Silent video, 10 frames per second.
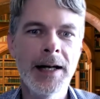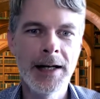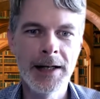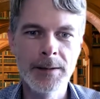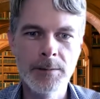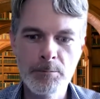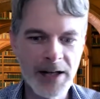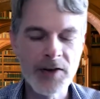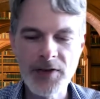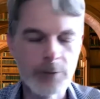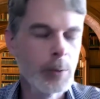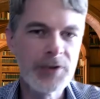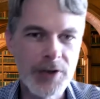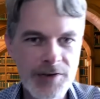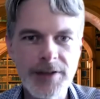um, because
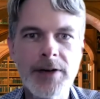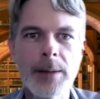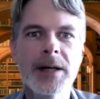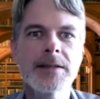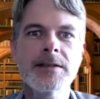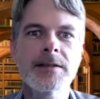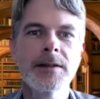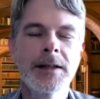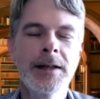everyone turns into vampires.